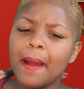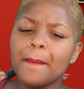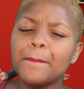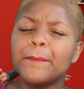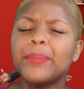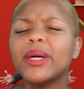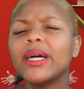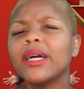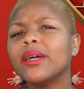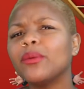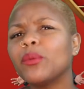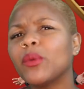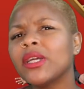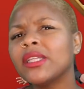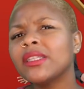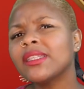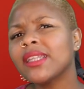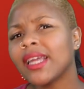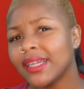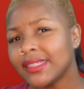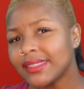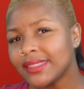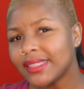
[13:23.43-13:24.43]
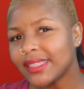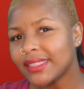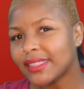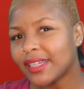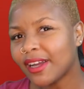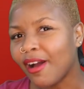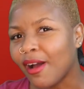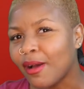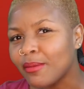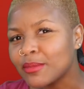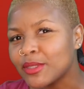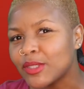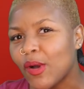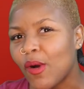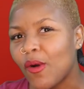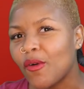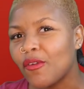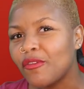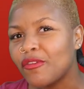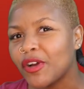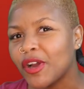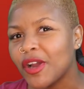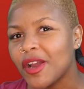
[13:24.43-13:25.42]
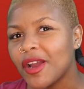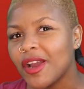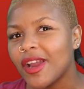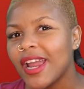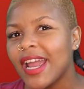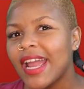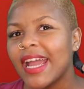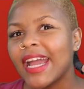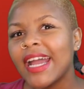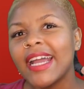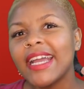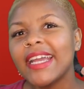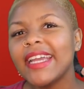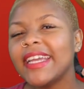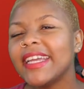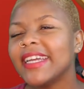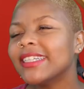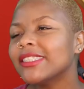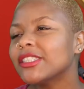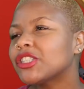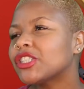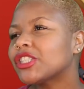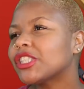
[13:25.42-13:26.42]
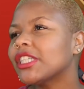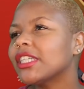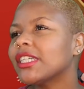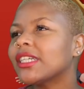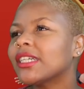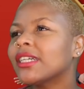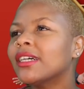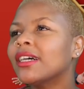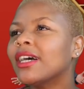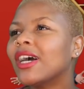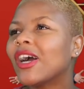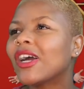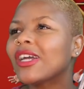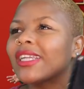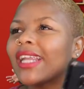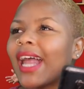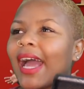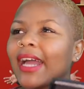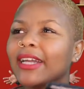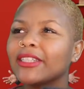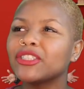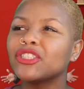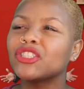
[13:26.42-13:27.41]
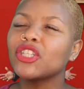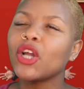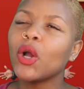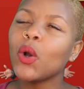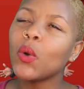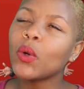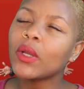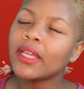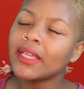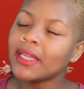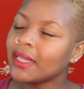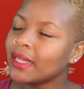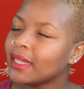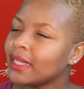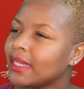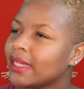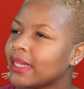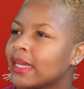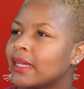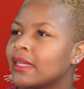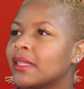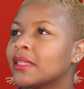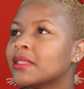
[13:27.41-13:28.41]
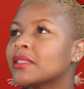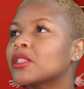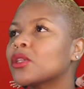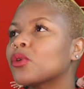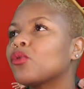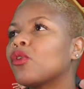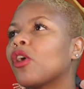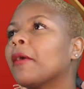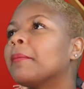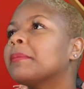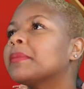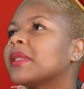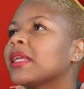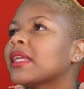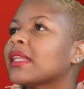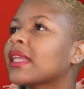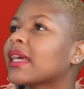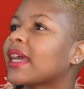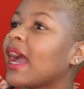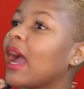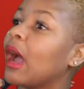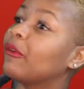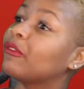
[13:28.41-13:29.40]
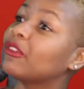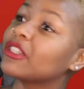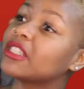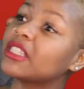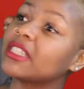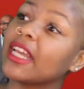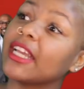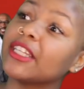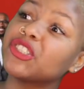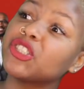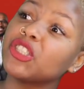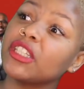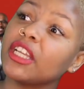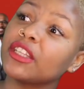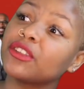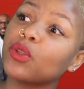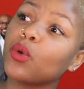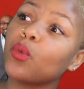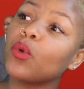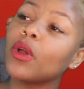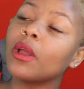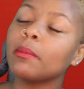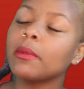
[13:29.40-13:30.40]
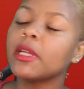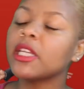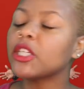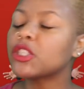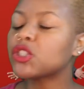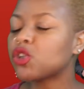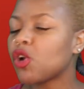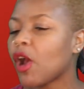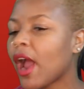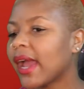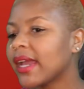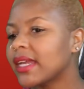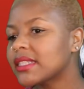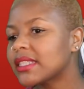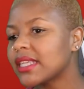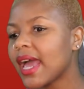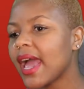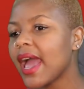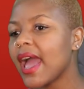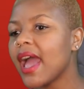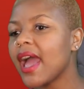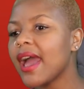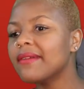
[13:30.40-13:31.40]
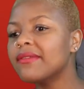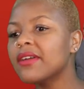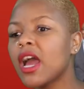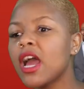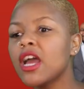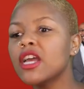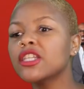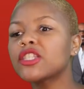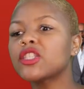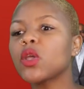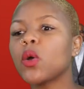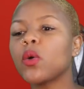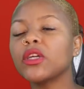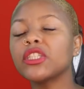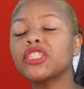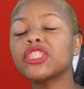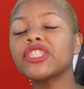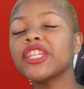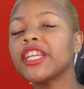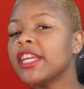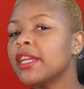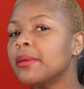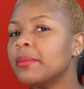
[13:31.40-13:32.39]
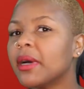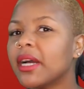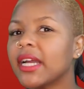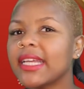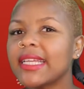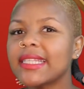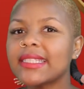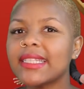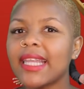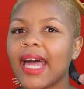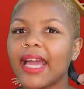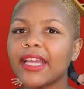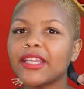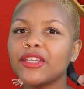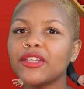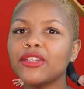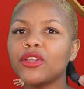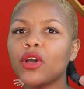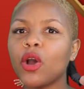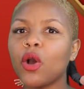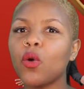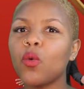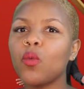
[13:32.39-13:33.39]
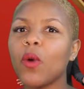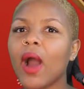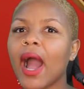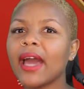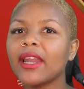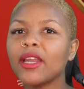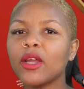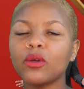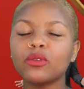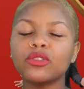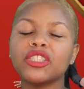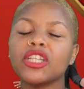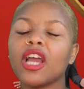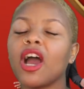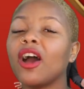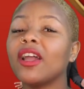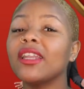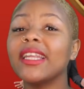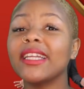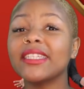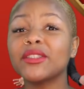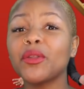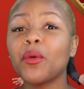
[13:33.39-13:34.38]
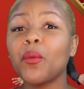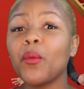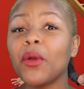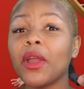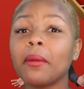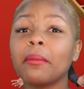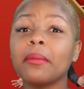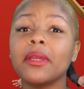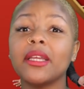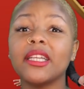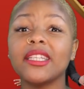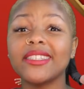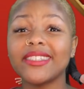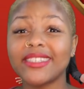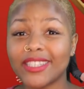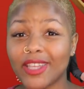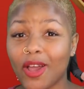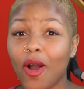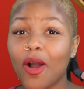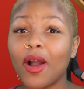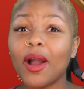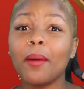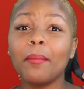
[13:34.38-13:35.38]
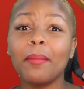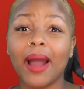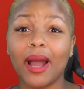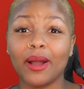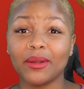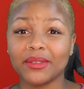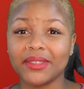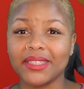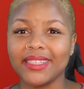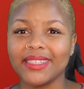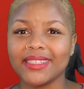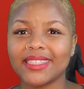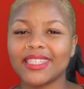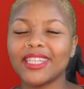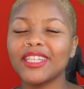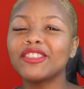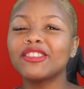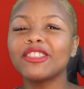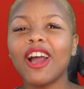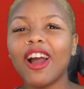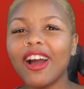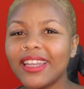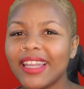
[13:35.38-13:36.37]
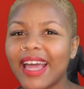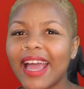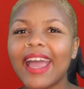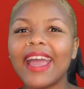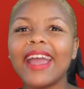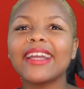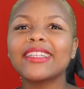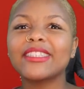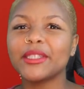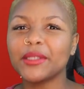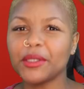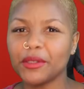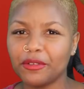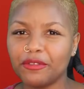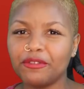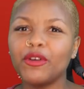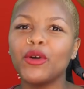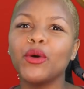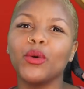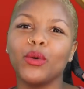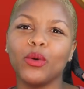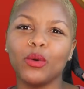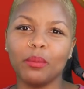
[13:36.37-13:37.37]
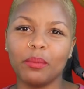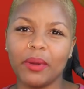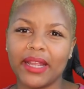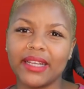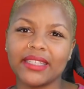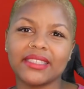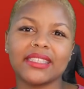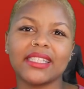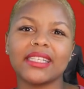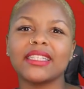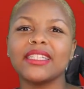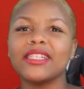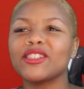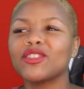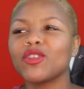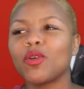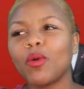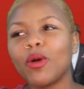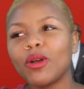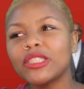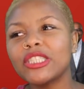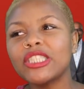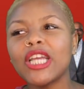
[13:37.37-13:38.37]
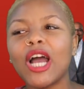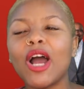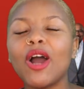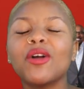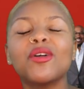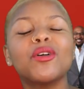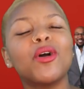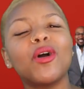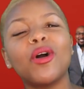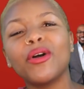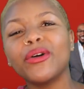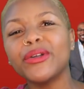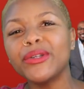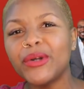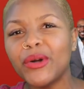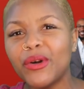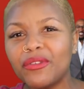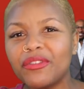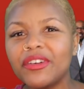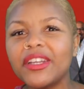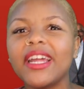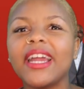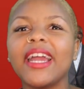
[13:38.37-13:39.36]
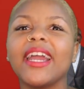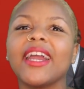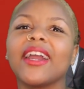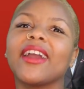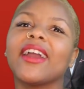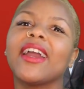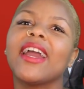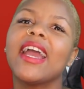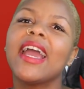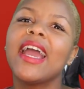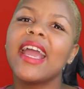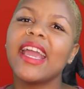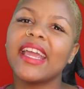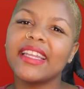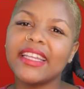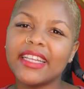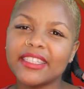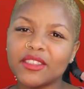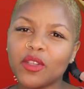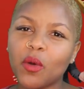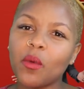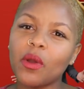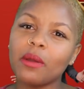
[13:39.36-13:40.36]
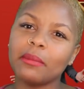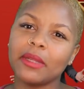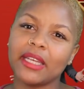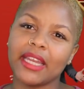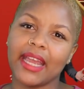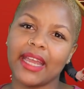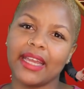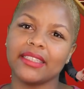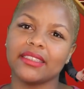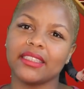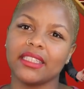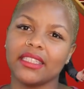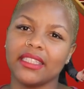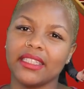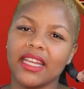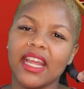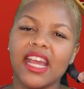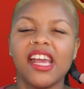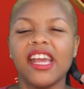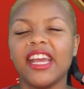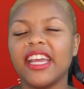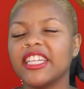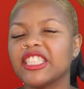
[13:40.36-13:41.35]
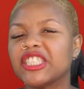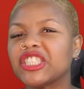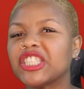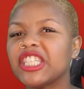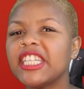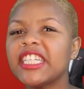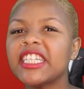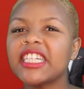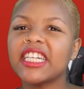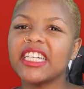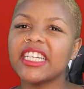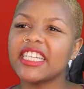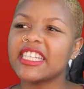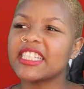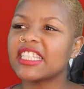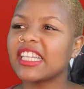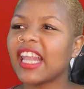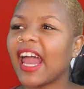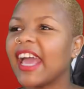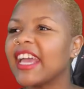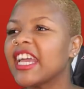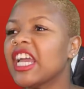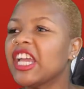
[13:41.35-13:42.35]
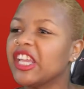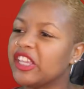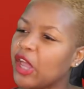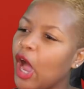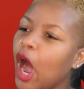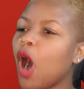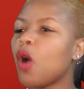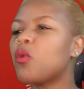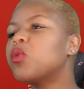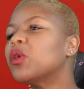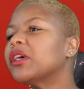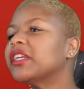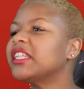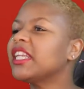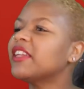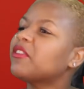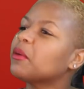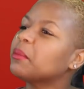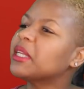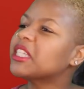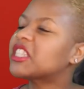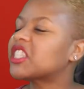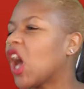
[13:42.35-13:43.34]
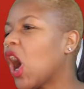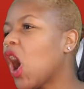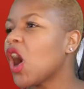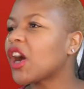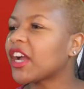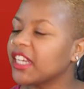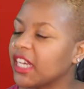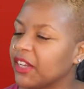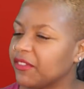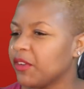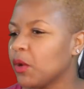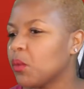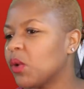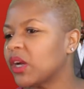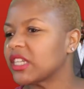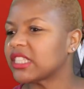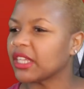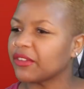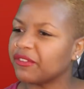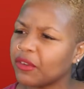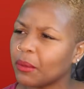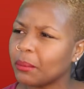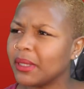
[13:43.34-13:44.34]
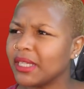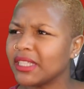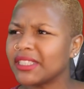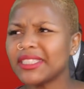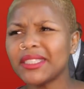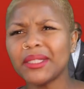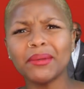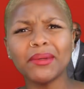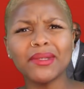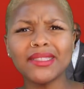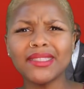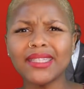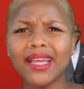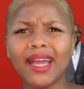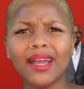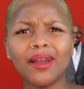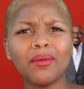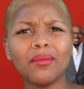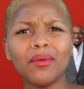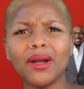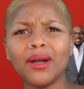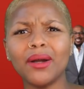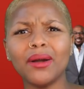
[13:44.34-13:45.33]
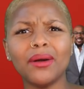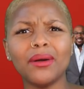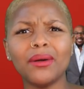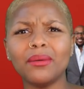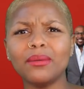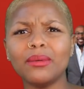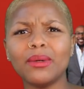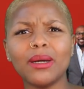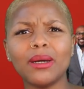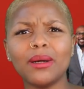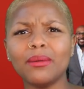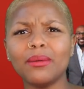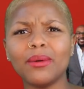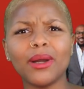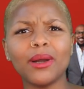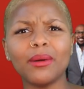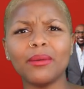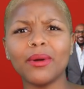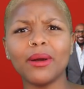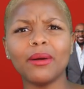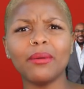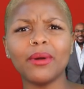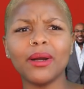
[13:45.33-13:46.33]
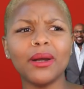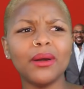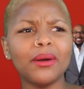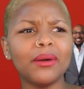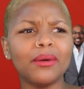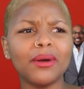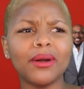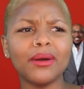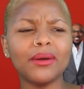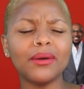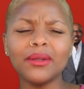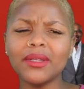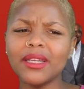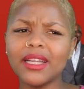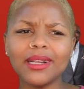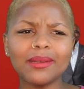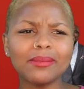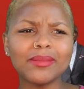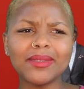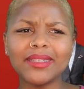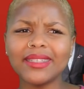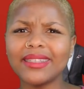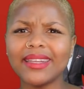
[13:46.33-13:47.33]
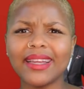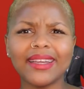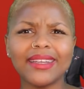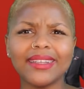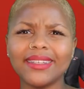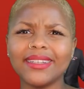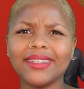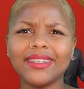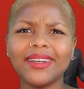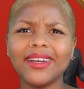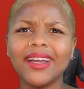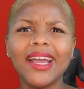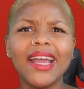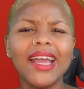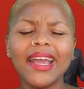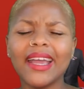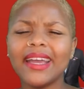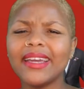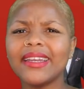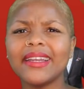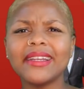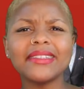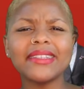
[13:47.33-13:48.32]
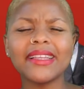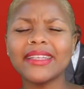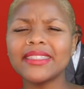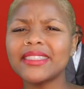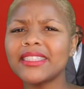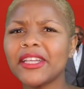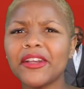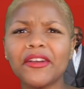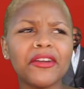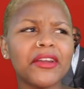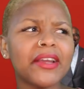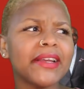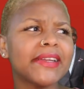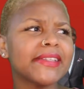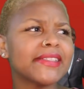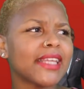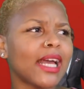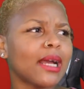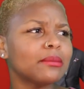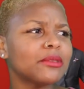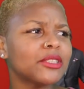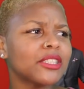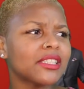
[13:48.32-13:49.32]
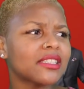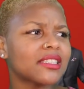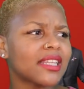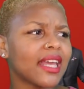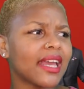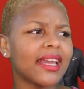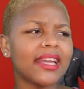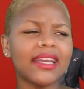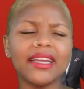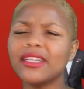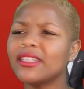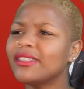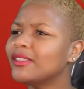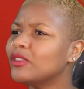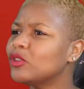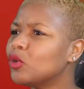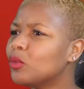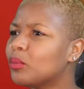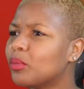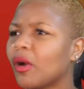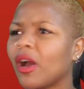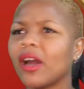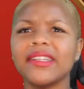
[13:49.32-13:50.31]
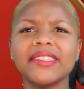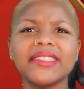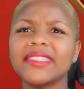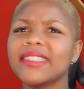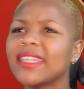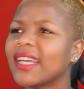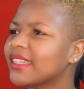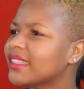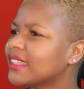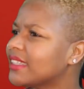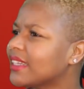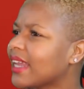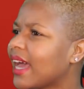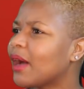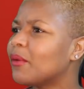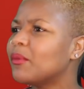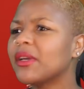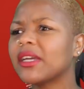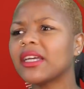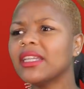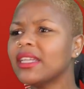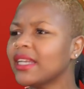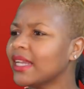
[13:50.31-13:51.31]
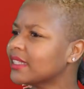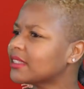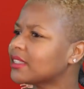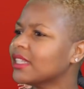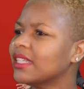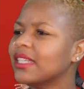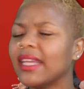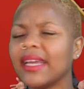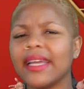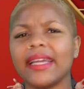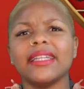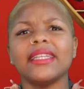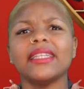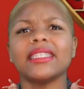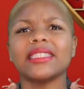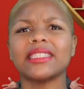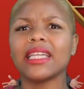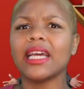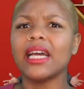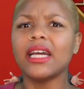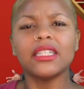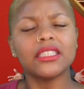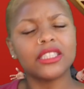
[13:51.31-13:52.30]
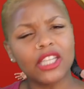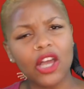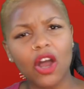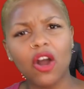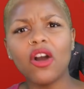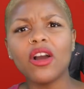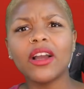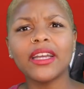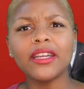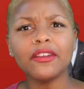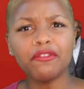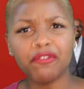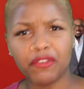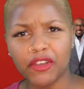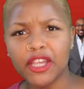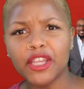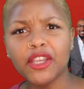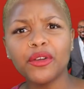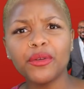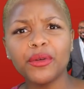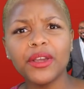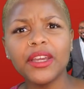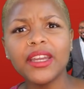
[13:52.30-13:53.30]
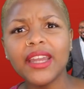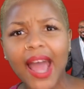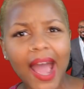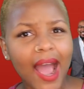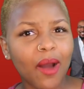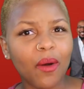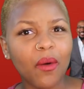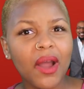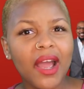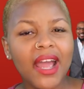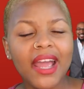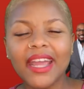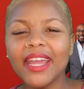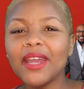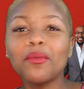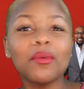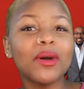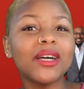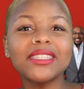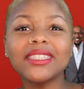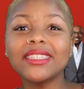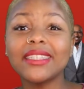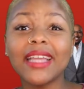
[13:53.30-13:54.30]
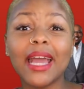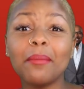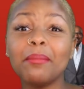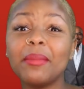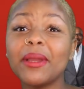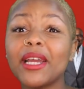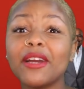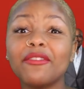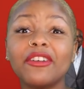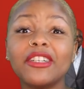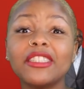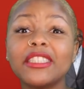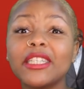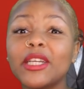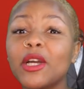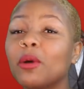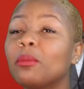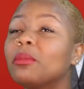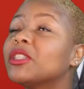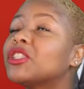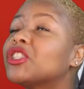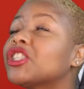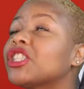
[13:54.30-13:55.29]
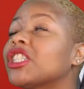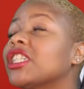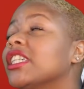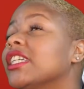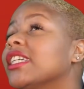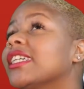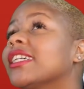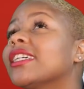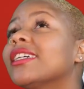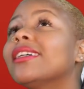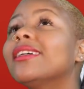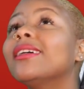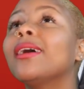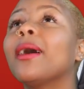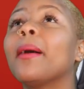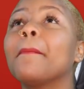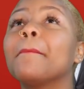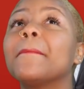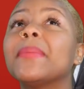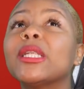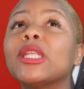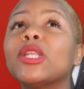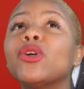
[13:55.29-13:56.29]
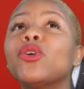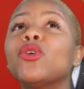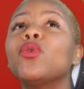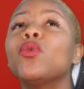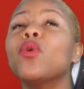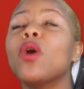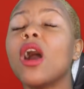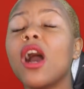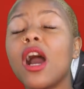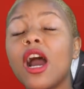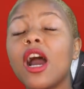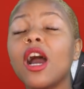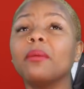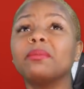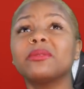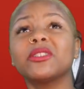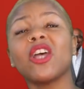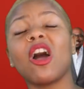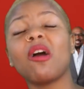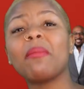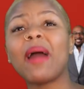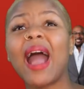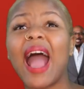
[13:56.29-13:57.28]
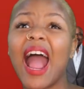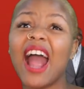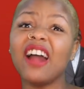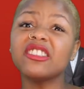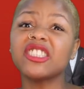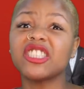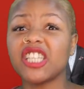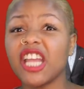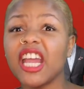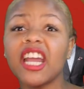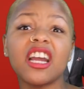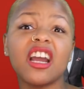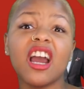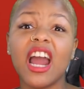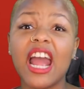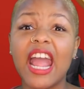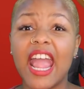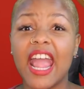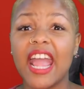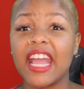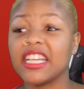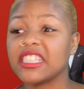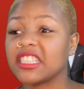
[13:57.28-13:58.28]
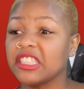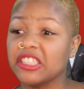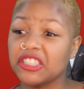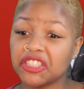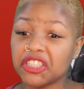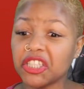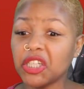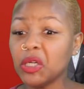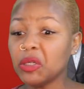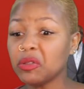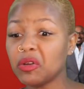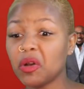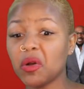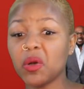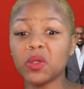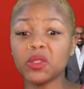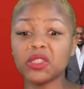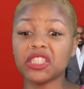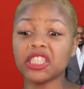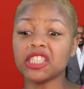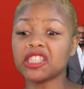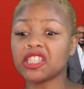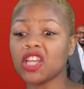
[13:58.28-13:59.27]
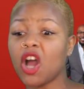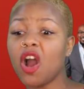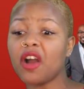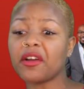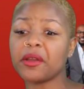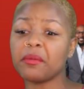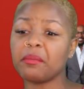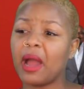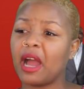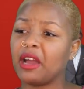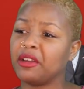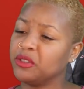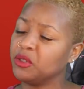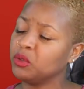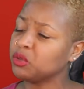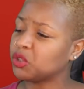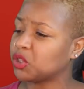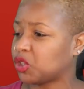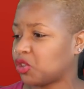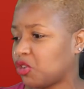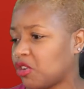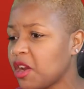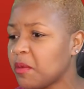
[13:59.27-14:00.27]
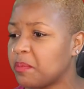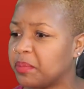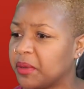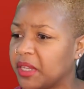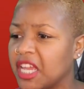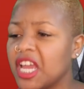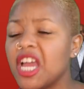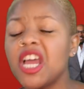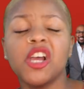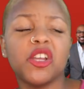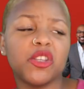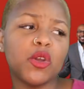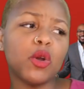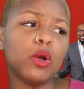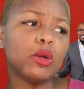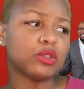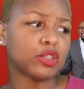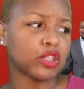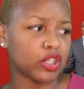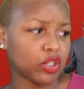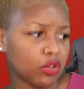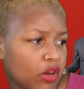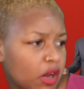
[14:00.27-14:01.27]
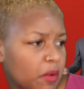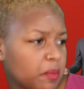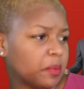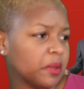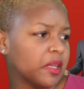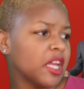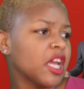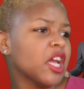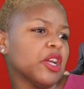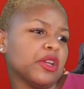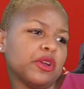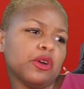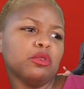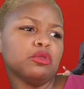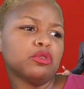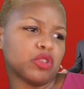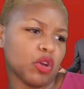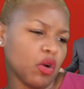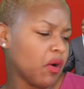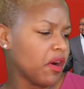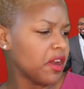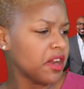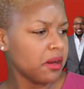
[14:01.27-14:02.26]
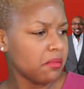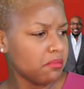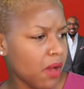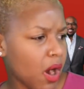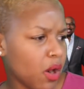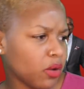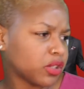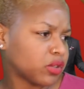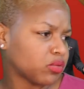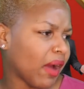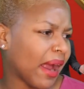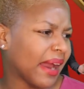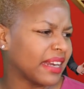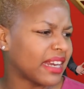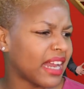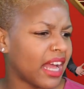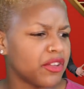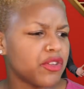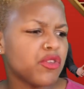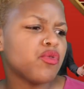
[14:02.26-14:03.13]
But when London comes over, he and Chica are like joking and interrupting the conversation that the women are trying to have. So Ashima is like, you know, why don't y'all let the women talk about this? Because y'all are acting a fool, basically. So once y'all go on over there and let the women handle it. And Chica is like, y'all wouldn't even be talking if it wasn't for me. She was like, whoa, whoa, whoa, whoa, whoa. Hold up. It ain't that serious. I'm just saying you brought it together. Now we can let the ladies talk and figure it out. It wasn't that big of a deal. But Chica blew up talking about I'll check her ass and she don't know who she talking about. You tripping. You doing the most right now.